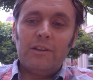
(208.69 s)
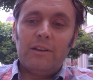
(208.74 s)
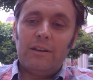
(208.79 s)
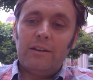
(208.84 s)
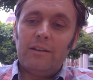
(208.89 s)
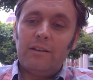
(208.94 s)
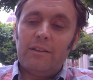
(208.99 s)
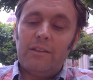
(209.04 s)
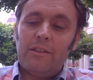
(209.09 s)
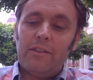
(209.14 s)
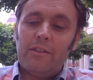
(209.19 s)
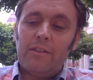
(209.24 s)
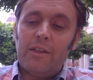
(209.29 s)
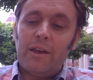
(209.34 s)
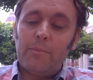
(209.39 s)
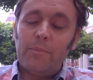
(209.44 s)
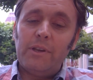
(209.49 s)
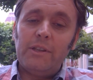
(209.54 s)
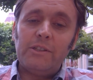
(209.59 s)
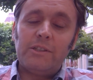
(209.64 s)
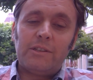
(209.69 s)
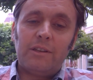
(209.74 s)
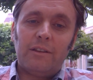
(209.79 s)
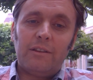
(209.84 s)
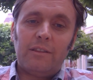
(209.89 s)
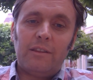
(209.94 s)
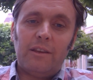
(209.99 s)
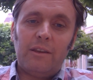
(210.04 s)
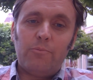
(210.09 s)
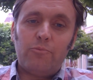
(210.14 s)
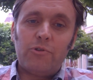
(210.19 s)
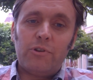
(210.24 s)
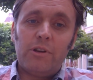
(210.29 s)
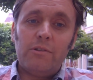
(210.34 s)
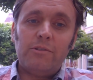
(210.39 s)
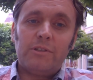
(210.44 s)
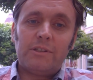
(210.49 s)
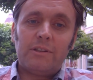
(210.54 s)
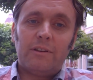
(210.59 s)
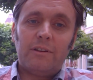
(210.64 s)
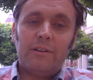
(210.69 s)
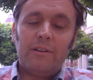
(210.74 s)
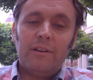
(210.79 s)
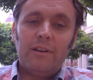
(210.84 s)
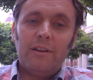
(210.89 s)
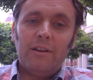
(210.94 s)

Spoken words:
That means that the producer